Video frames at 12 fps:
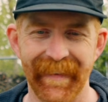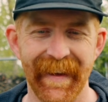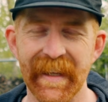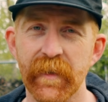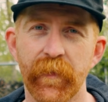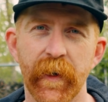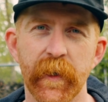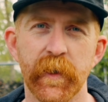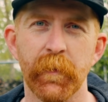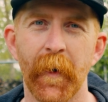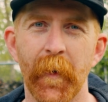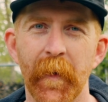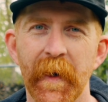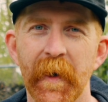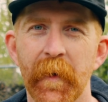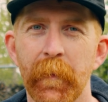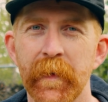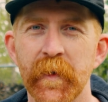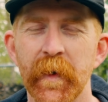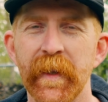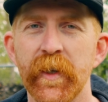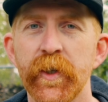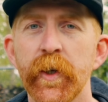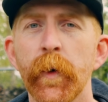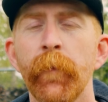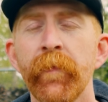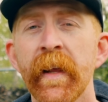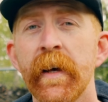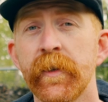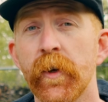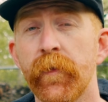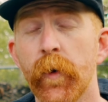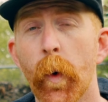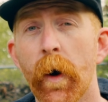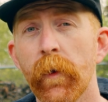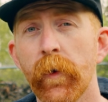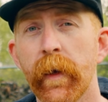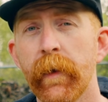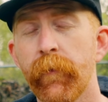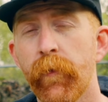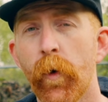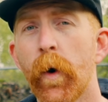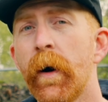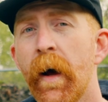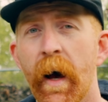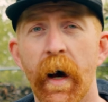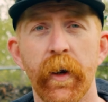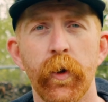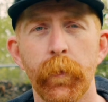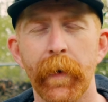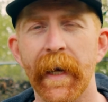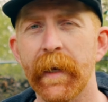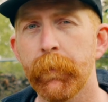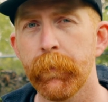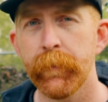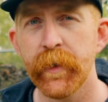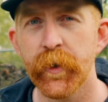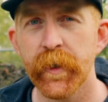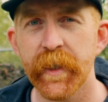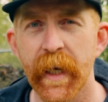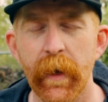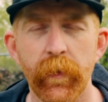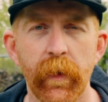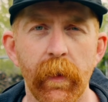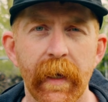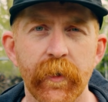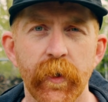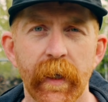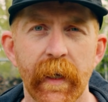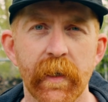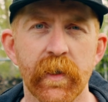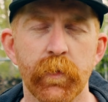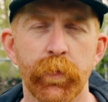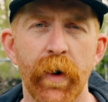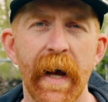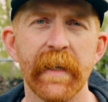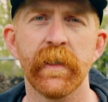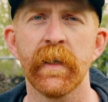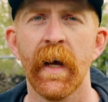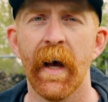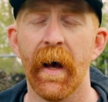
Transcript: it's a very small window between the two. So if you are looking for a new bike, be sure to check out the Lectric XPress.